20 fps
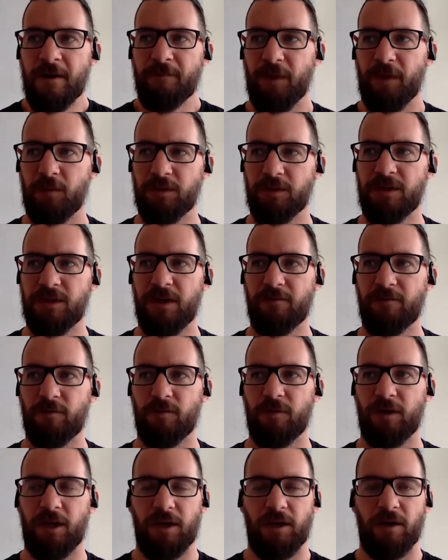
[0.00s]
it was never
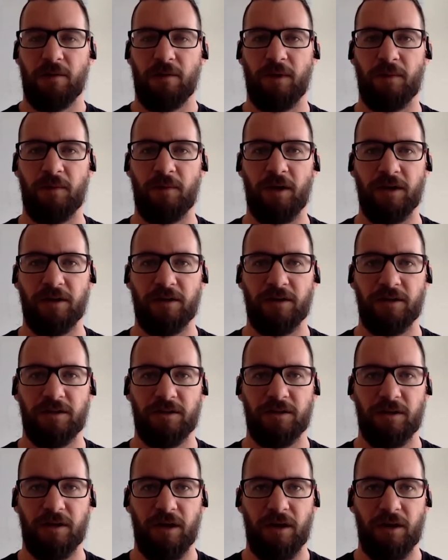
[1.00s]
really on my mind to
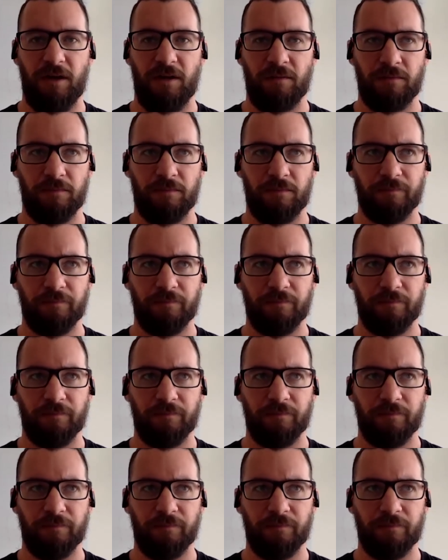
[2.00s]
try and